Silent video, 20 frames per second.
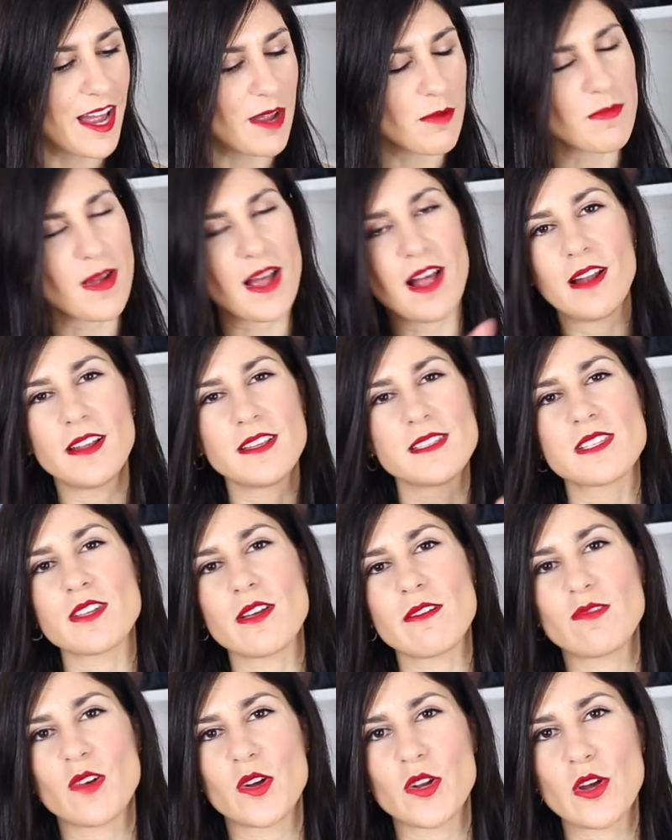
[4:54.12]
I'll
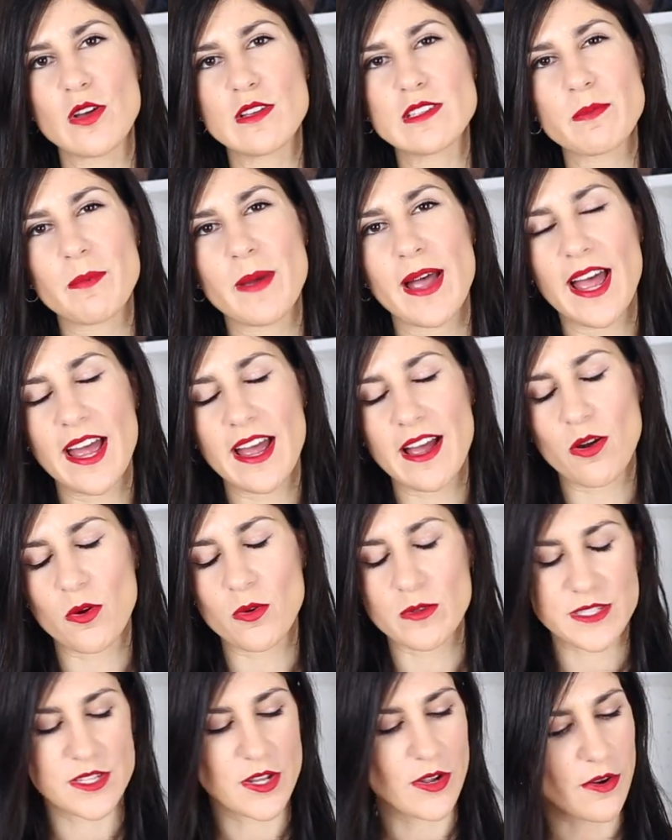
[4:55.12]
insert photos, but
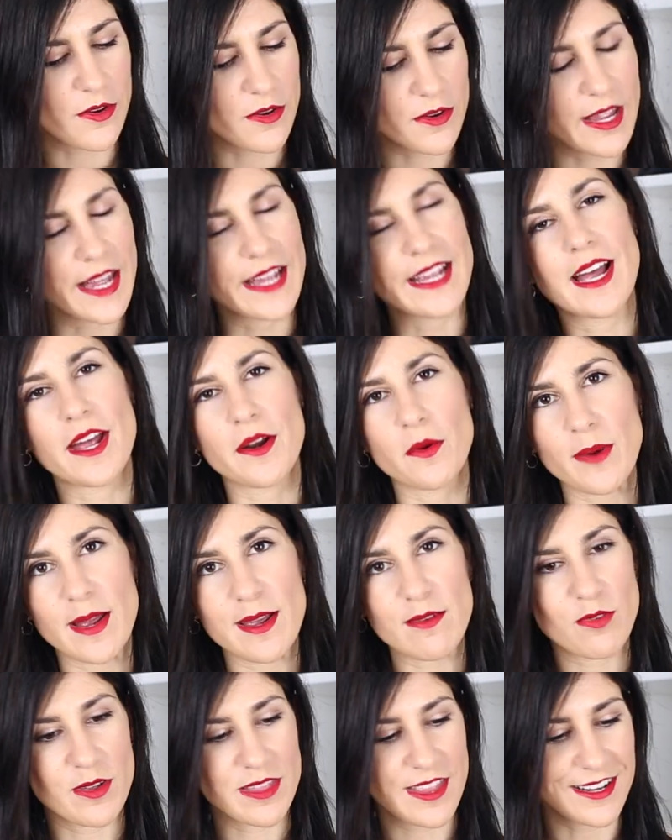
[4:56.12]
also a
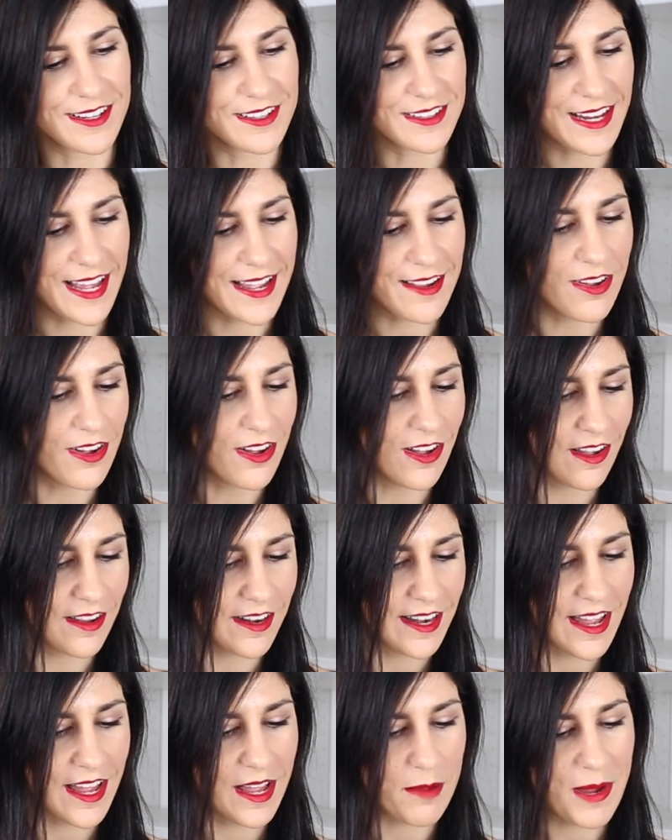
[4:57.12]
cutaway of what they look like
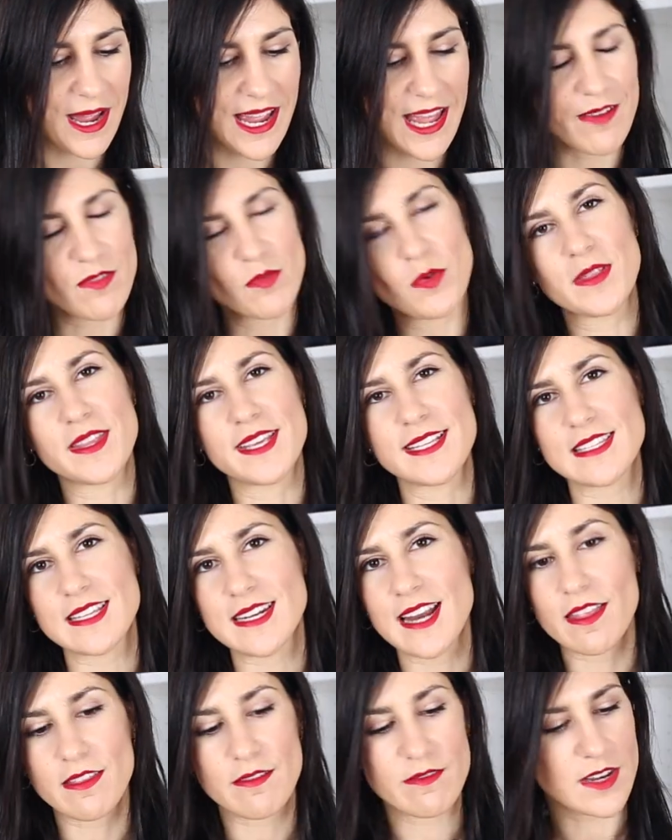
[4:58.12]
on. I have worn these
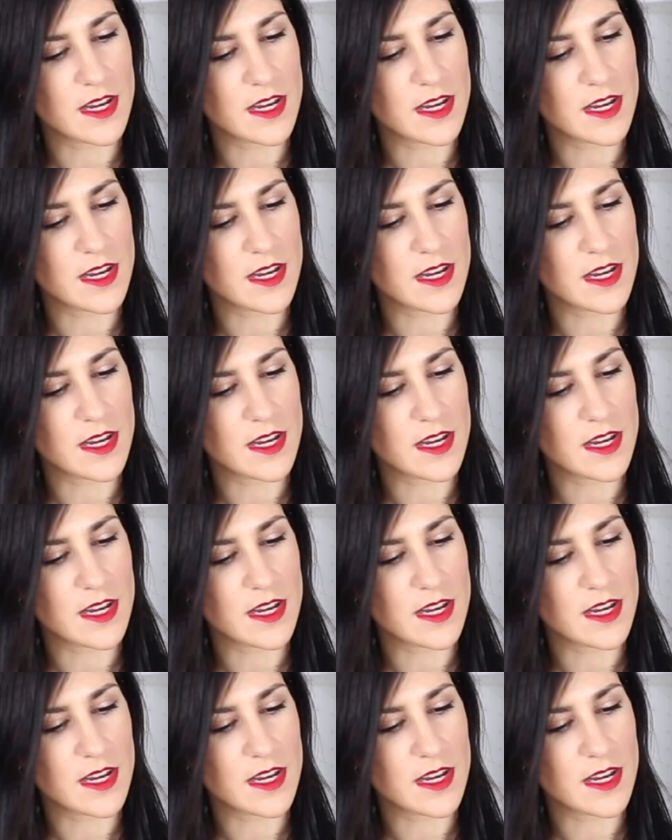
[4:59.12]
in other